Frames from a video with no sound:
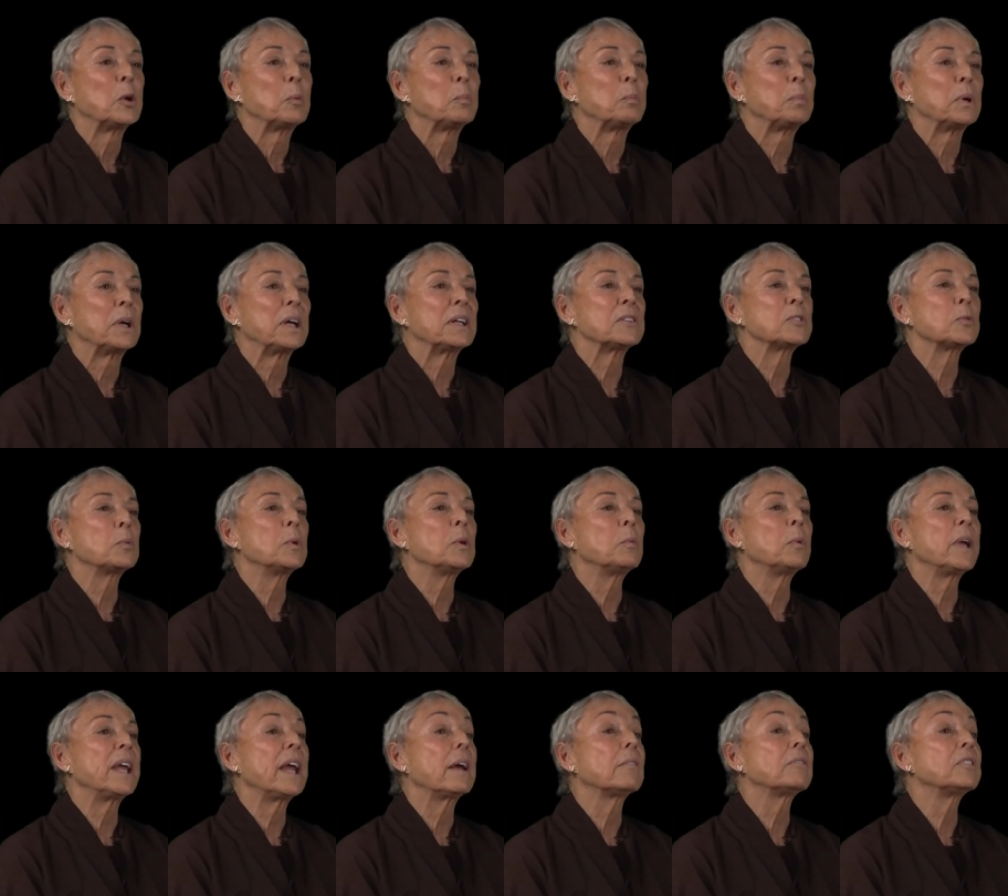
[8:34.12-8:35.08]
But when
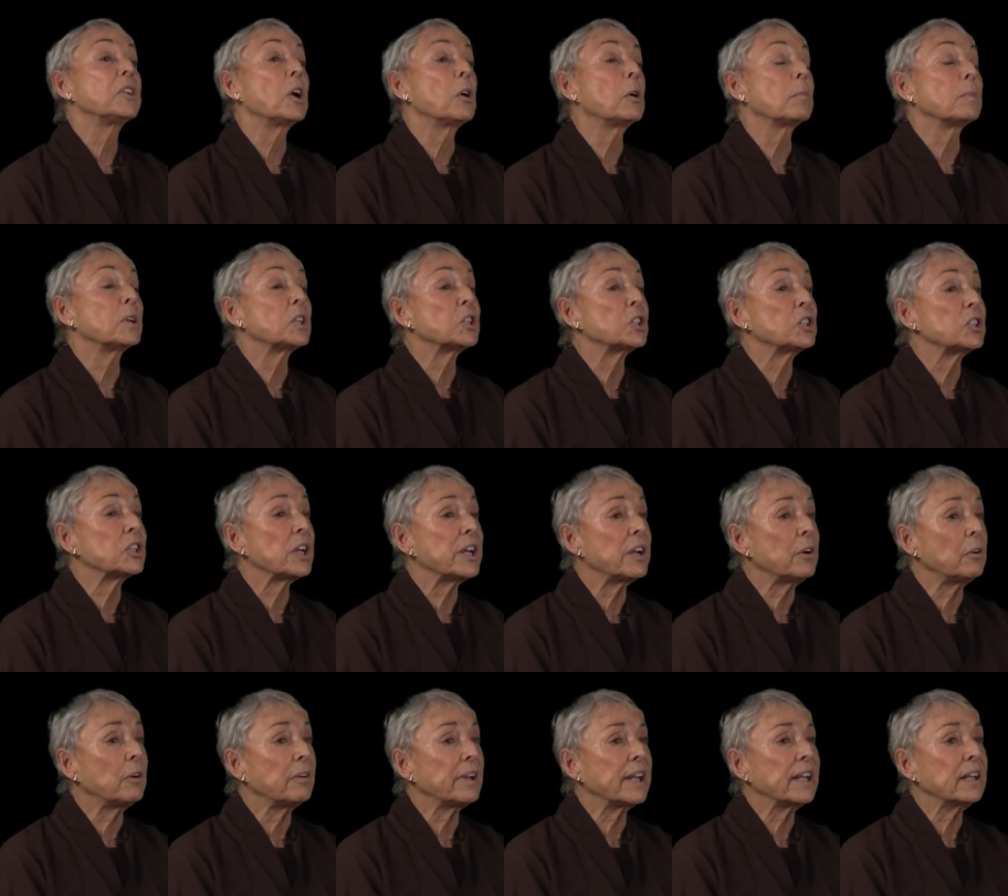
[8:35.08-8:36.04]
we have Dharma
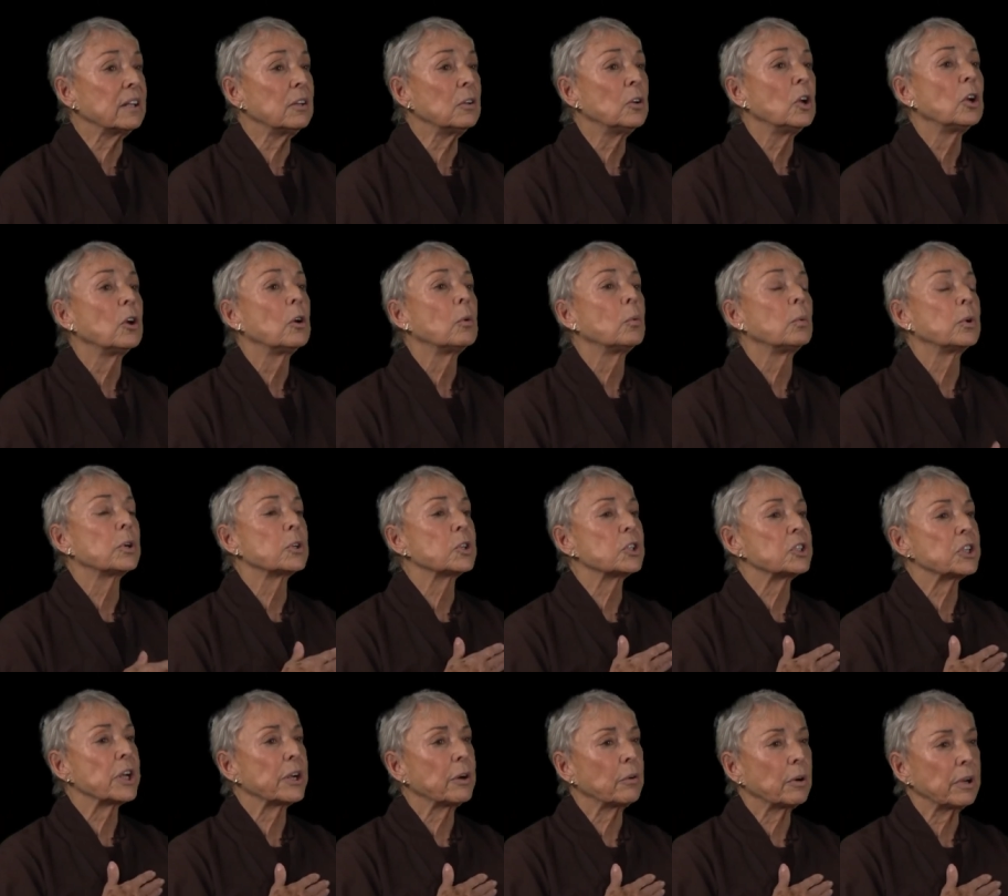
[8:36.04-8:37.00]
sharing, we're
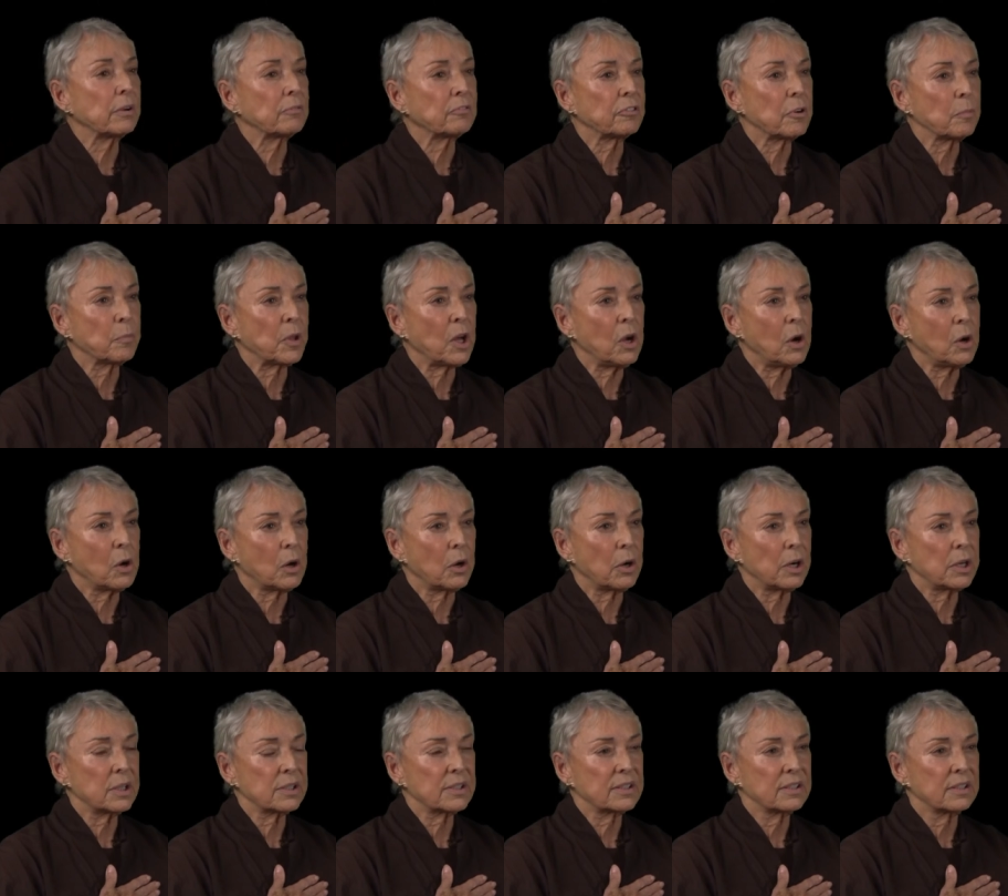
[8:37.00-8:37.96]
sharing from the
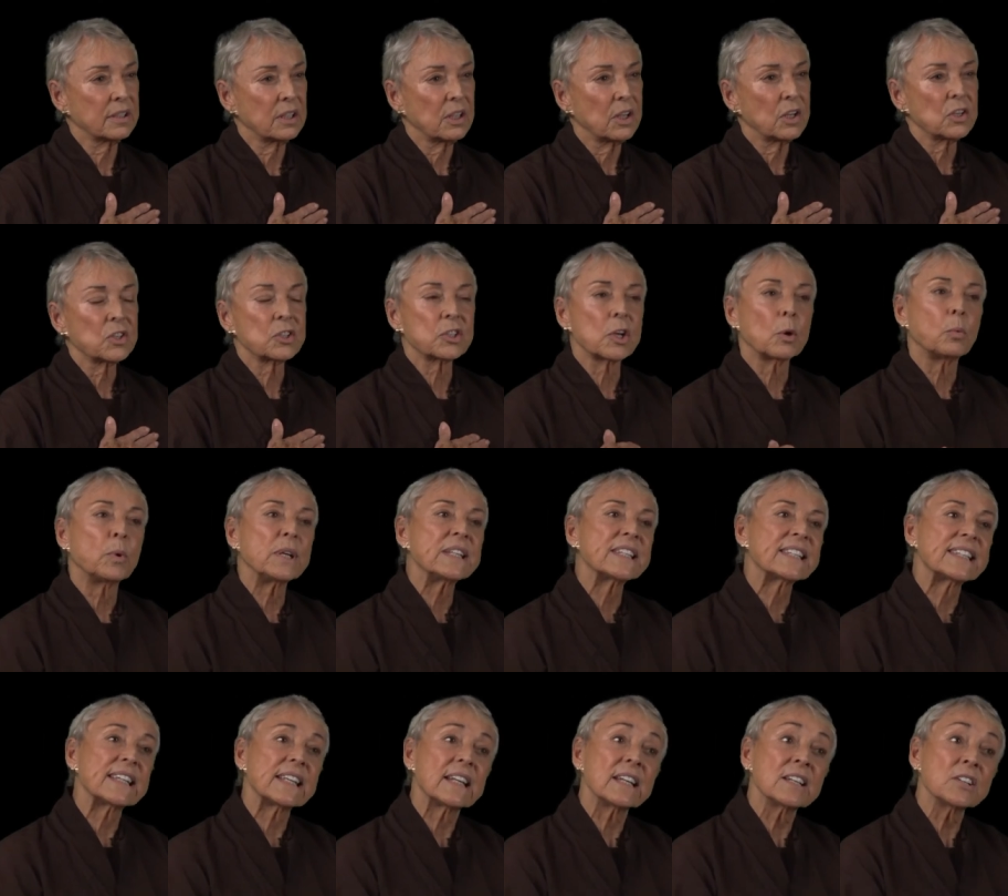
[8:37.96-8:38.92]
heart. So we
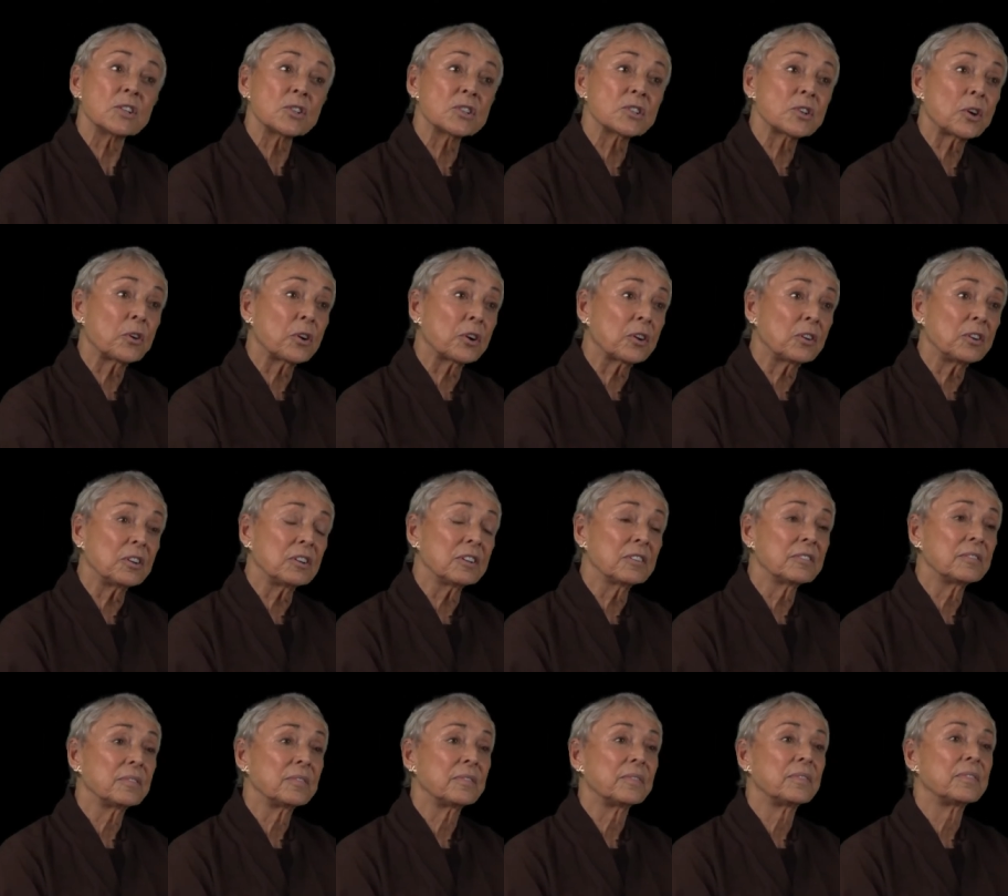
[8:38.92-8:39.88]
sit in a circle,
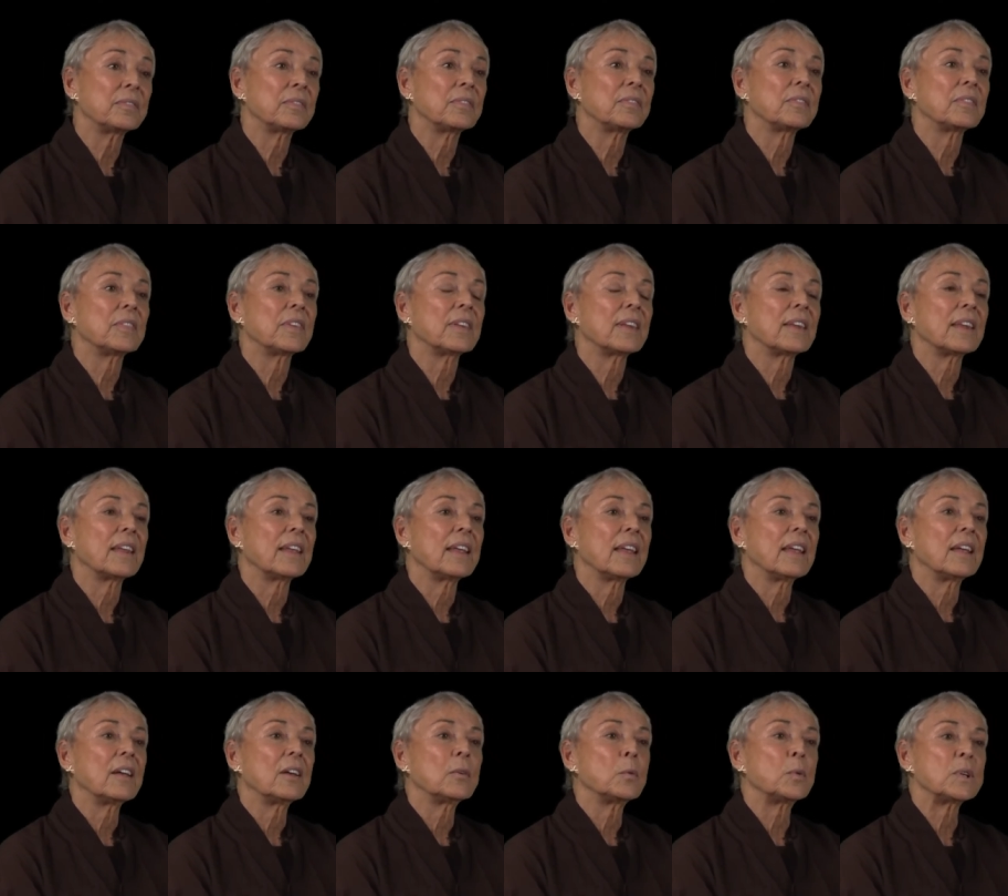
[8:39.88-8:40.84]

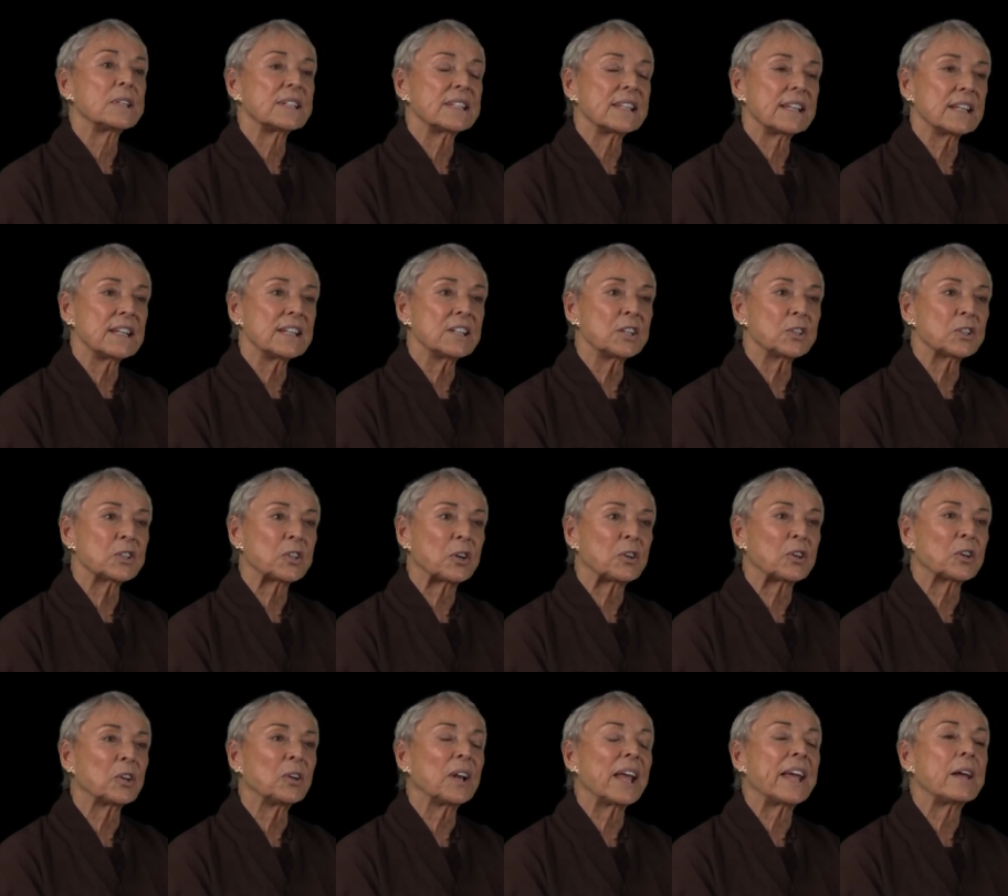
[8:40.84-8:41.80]
we sit in a
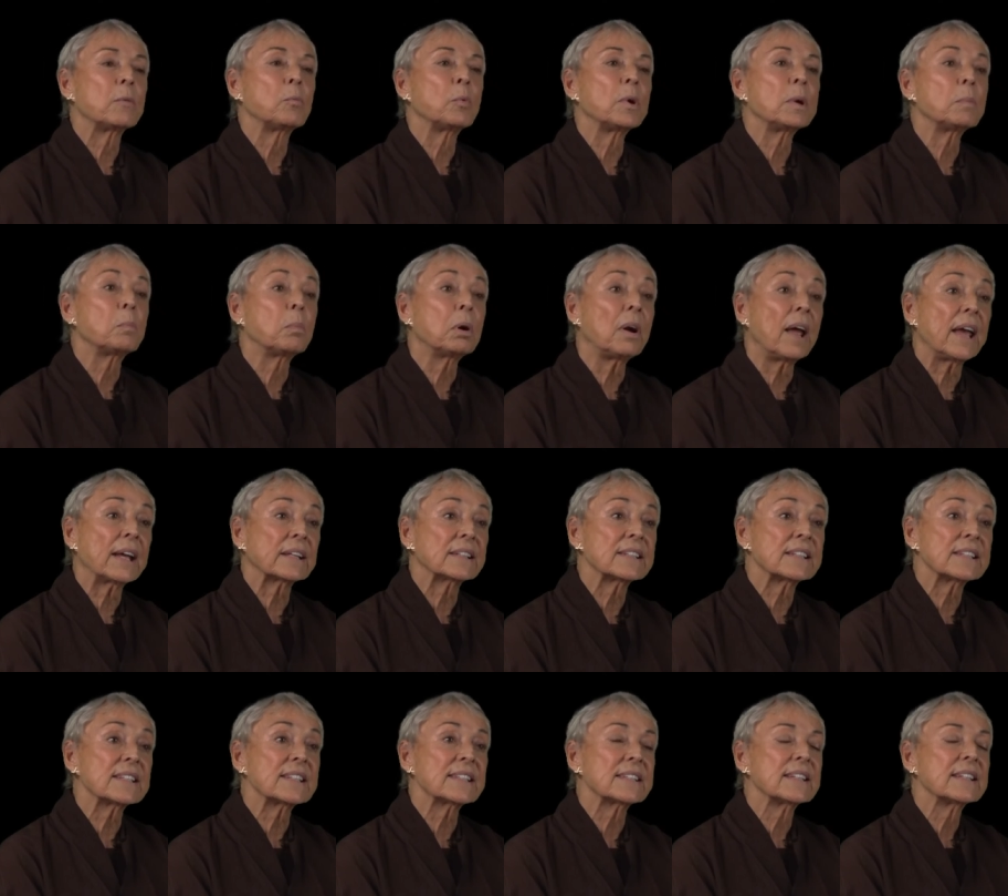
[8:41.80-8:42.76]
circle, and we
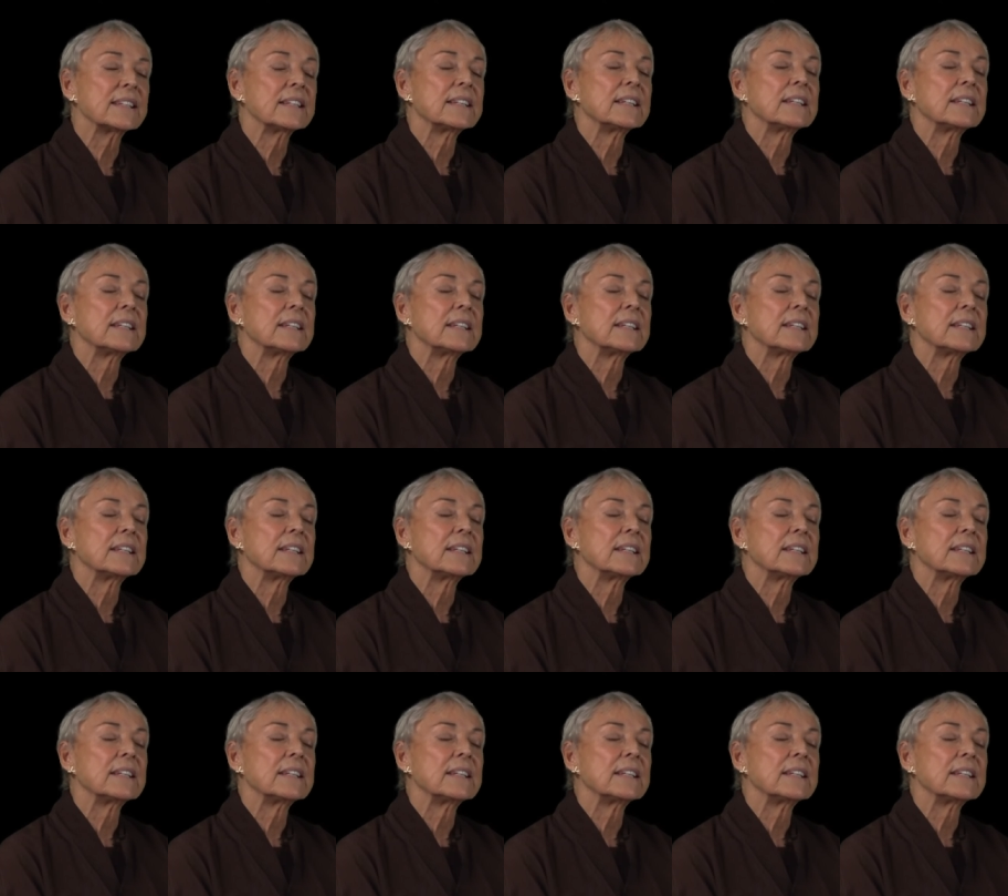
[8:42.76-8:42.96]
practice